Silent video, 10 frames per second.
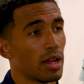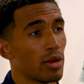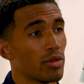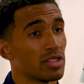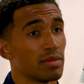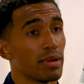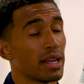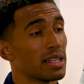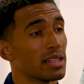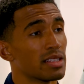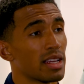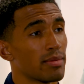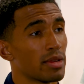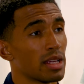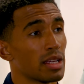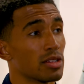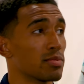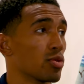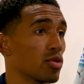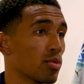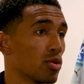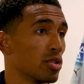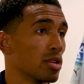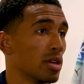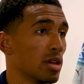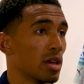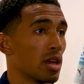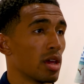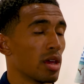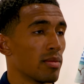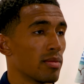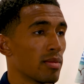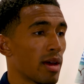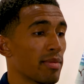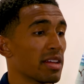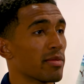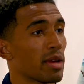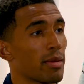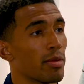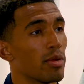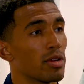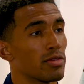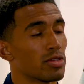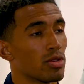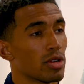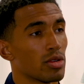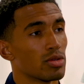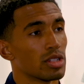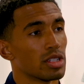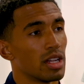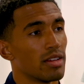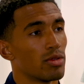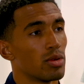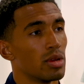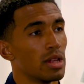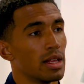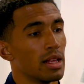I know obviously playing in the same league as Bournemouth, I believe I'm capable of scoring goals at this level.